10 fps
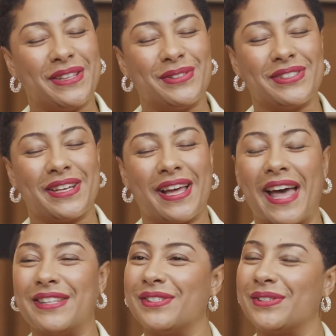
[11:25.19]
Lucia,
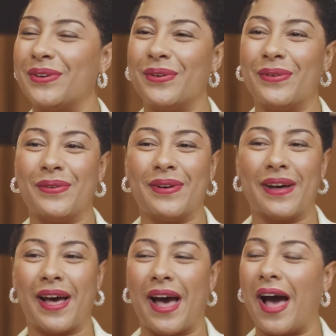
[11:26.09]
and so
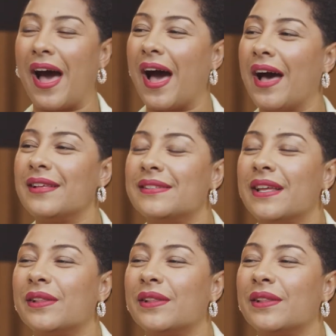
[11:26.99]
St.